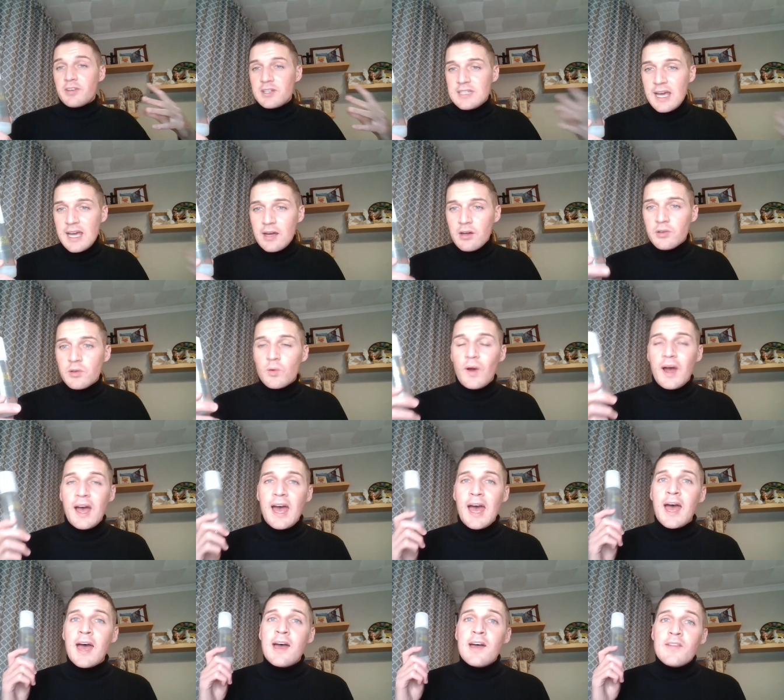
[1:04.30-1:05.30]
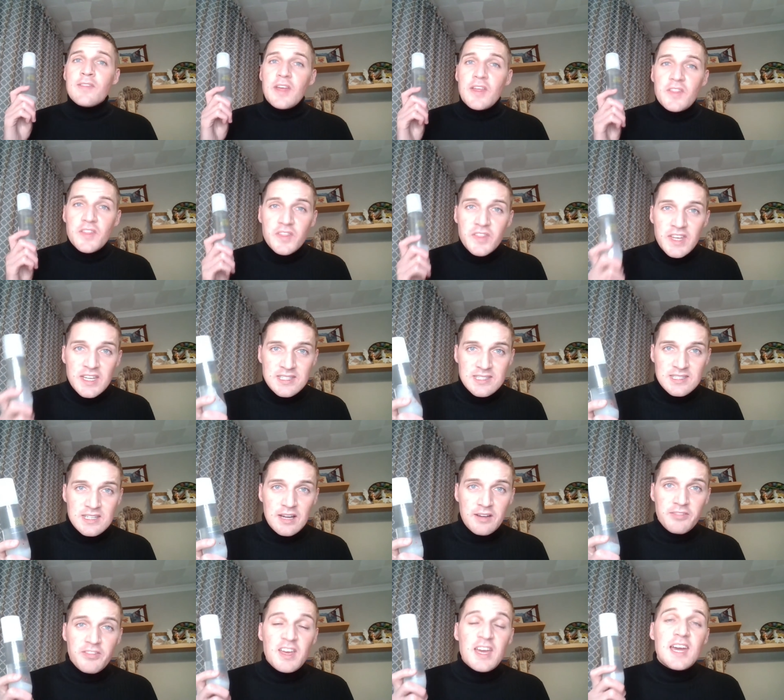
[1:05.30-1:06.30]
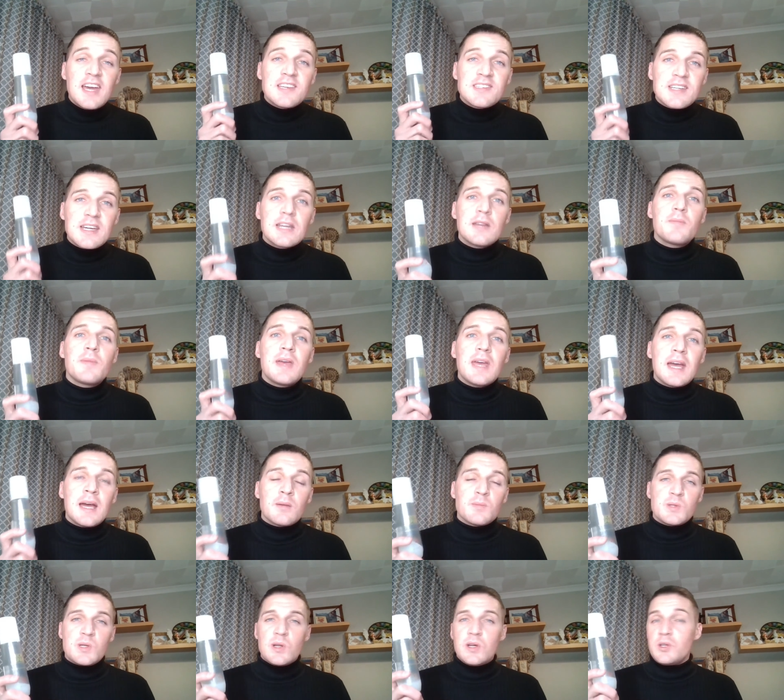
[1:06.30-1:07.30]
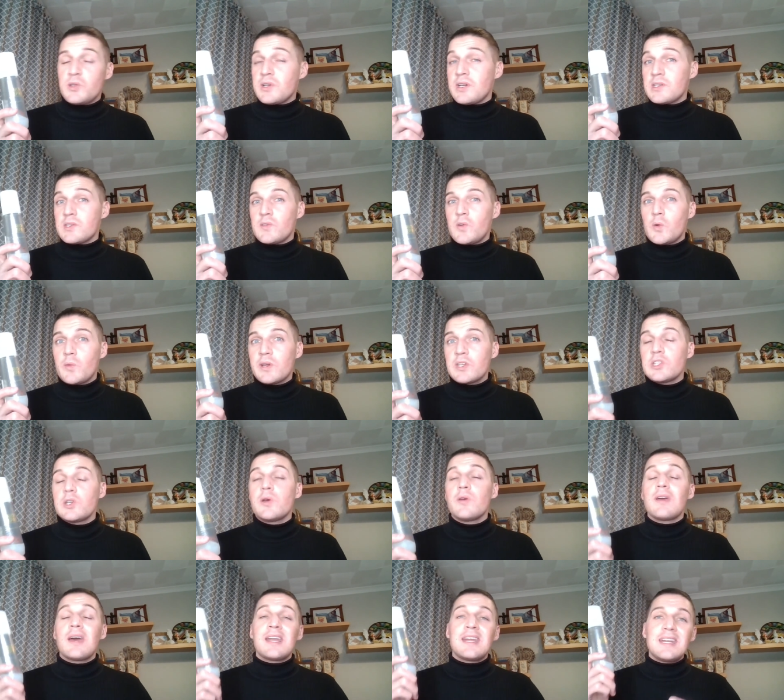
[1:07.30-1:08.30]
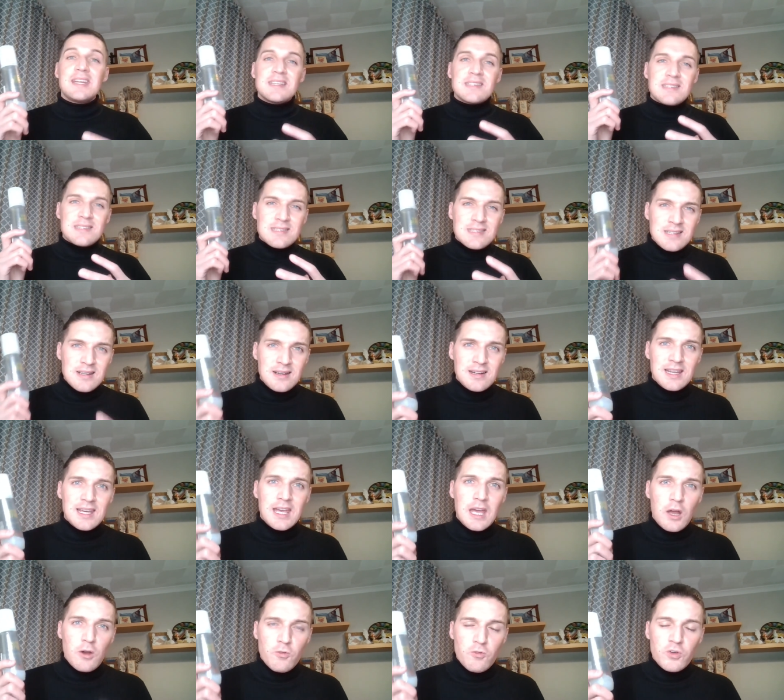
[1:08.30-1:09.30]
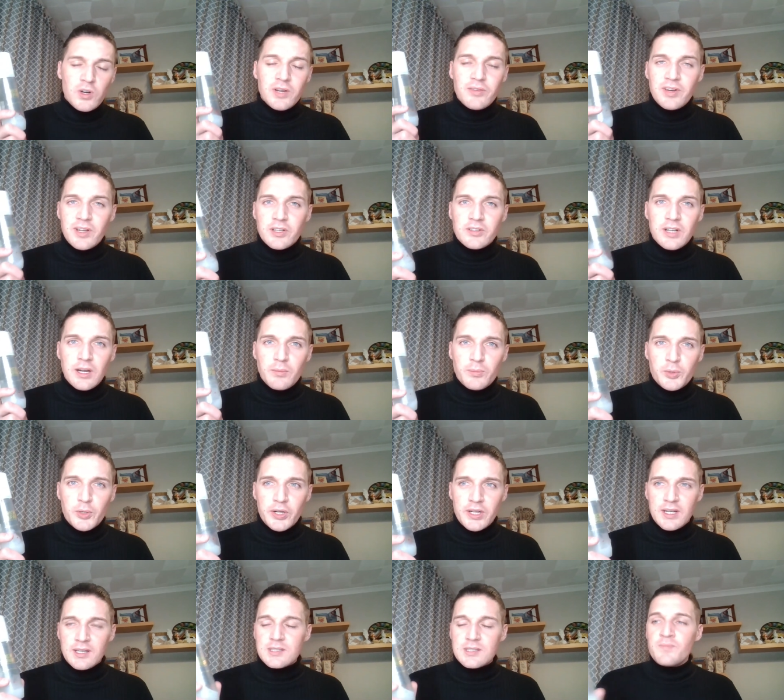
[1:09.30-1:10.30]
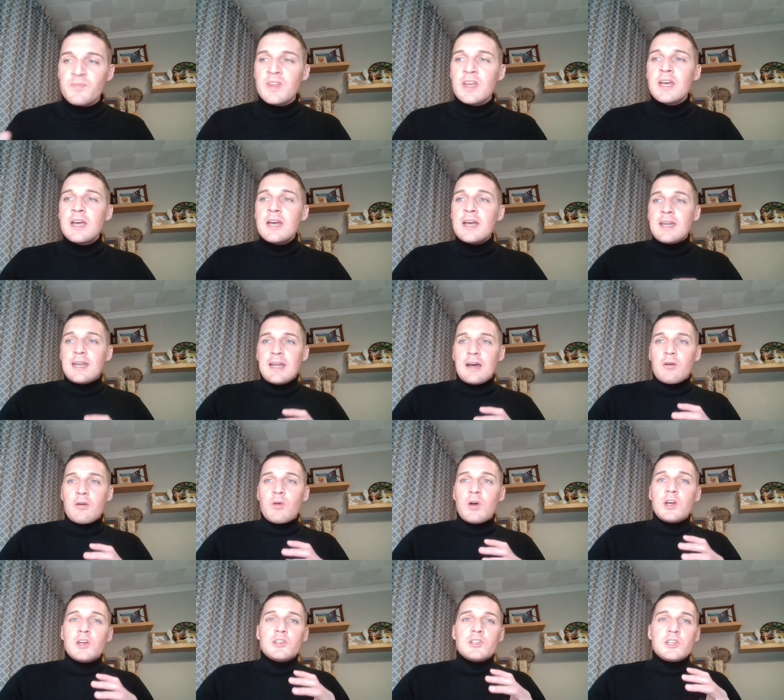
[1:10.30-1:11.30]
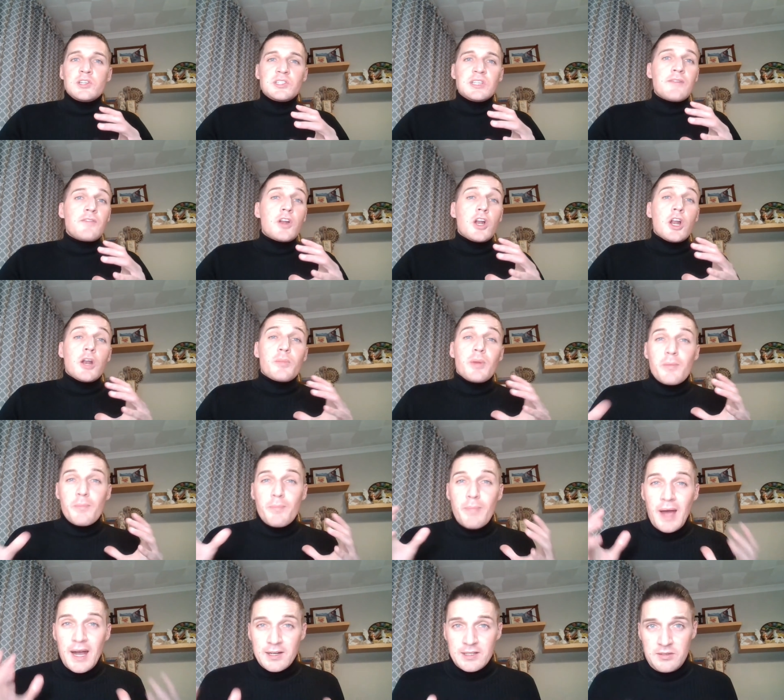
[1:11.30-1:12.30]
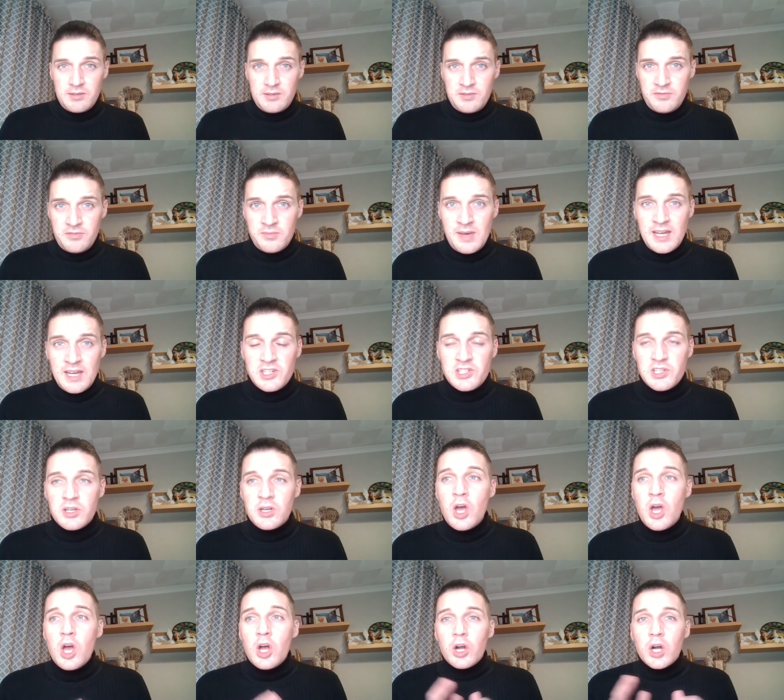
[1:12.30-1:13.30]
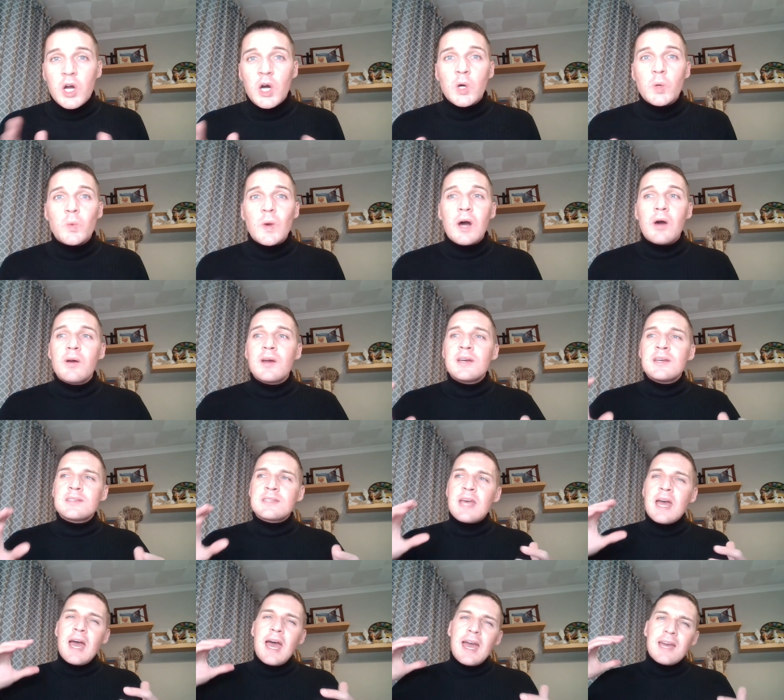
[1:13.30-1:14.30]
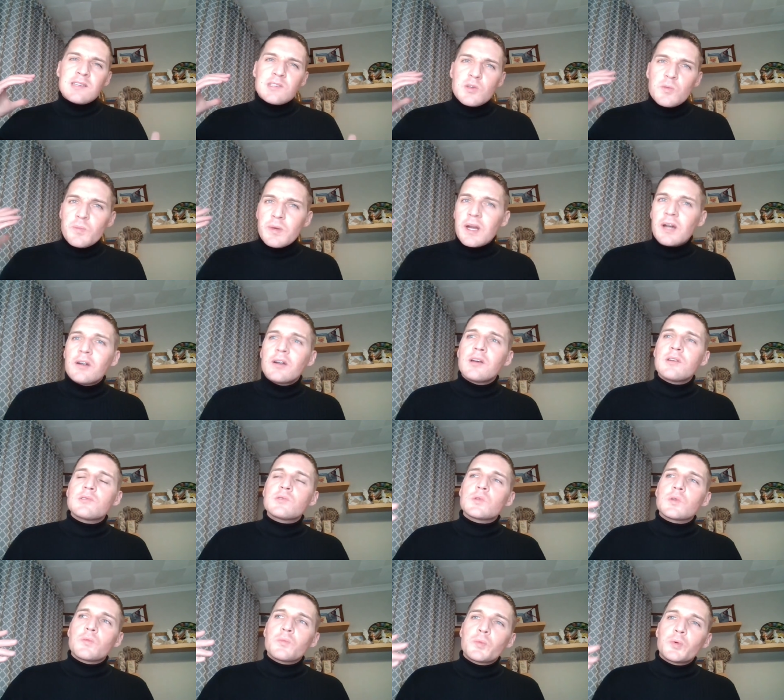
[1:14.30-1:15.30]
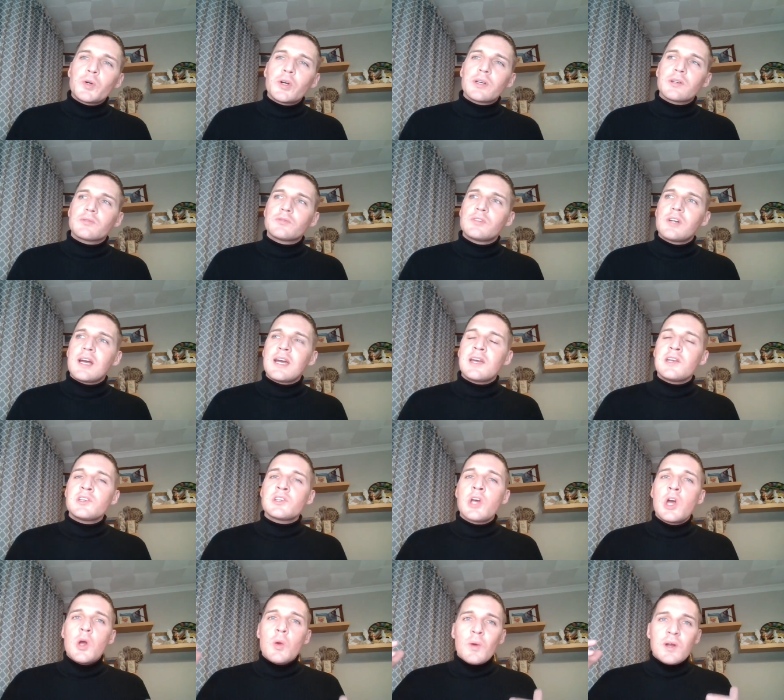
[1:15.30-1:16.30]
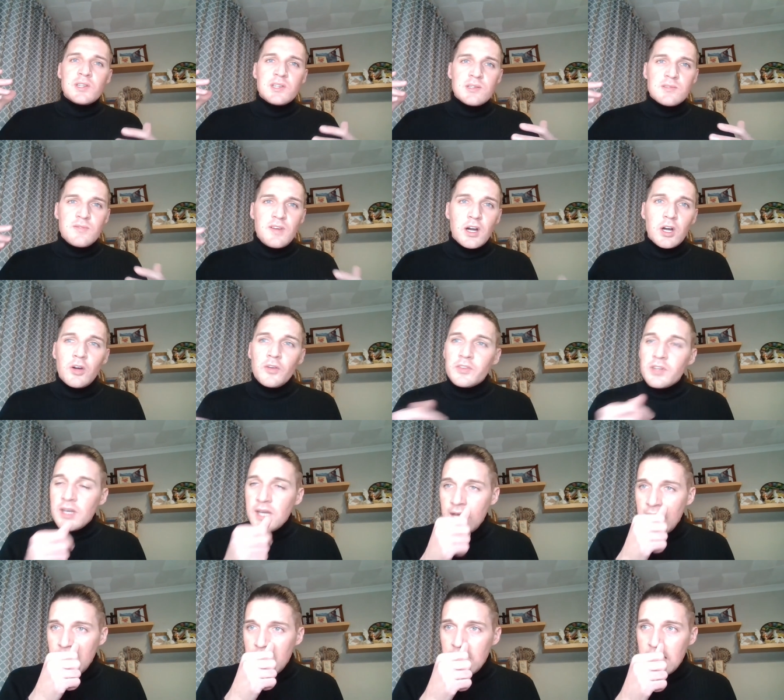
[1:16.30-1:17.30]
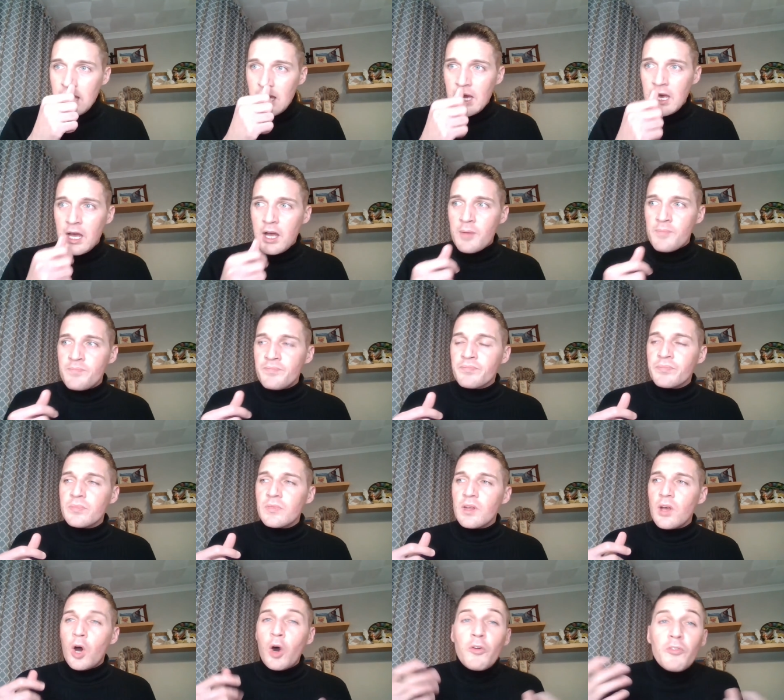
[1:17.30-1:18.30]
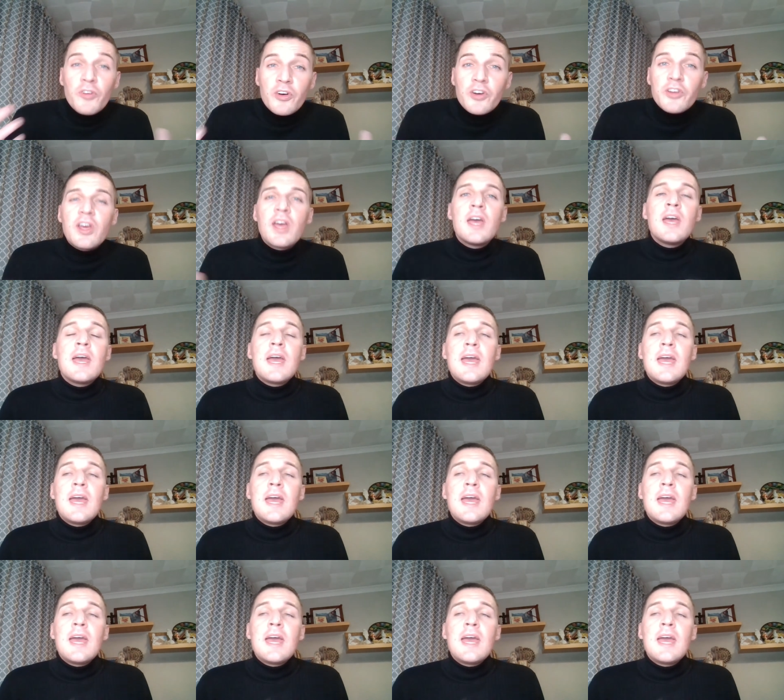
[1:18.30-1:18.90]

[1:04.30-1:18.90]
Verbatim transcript: every day on your hair, then this stuff is going to be absolutely transforming to you, and it is certainly a really, really great product. Now, just to give a little bit of background information, Goldwell is a superior sort of product range, which is very often here um, offered